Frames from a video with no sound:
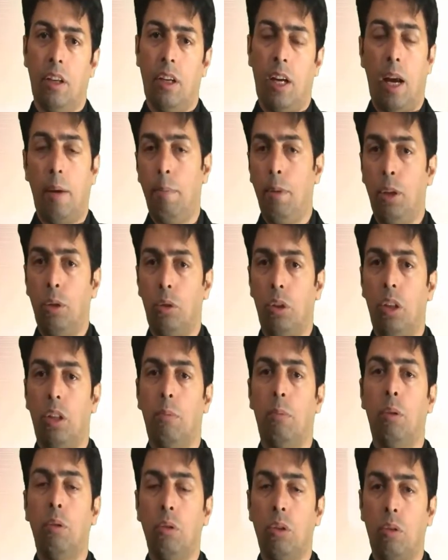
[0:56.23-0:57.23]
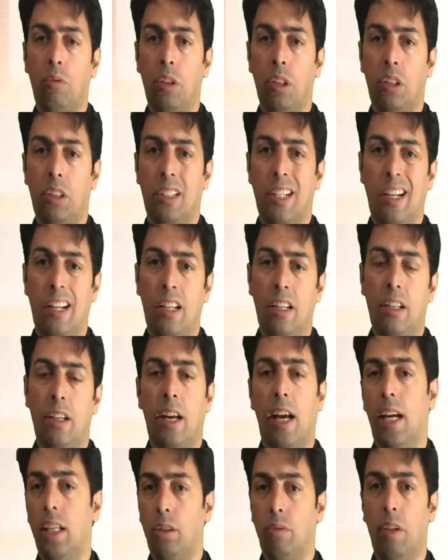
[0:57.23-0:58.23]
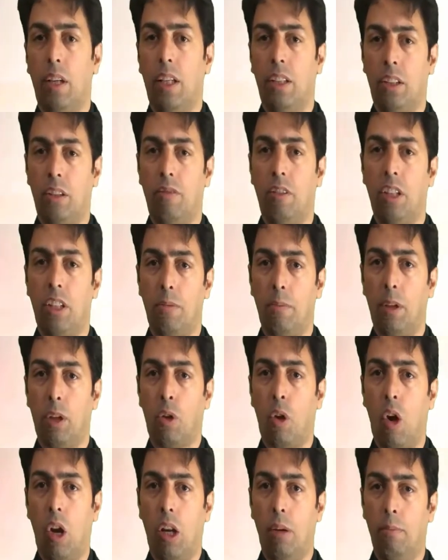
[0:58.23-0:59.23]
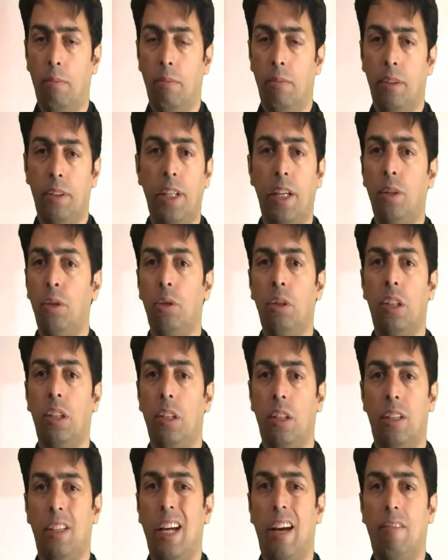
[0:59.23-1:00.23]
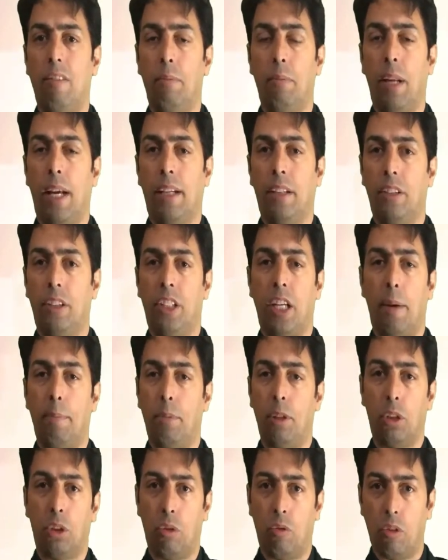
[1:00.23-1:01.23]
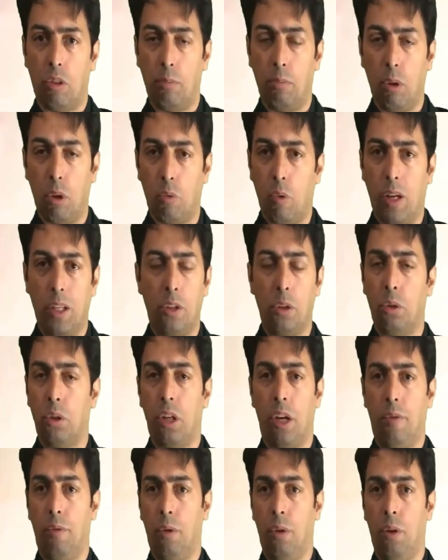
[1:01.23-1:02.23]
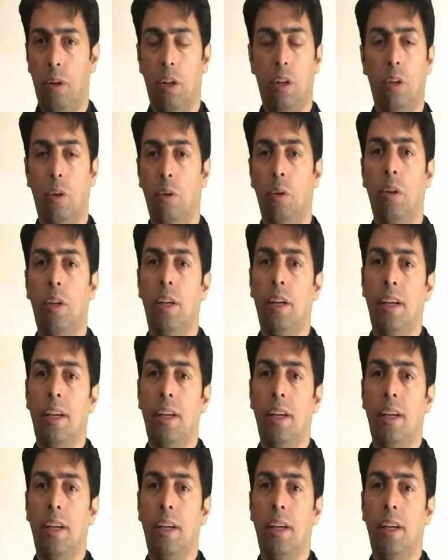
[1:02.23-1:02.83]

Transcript: I mean to say the bones of the skull as well as the vertebral column. They don't develop like the chapters of book one, two, three, four, no.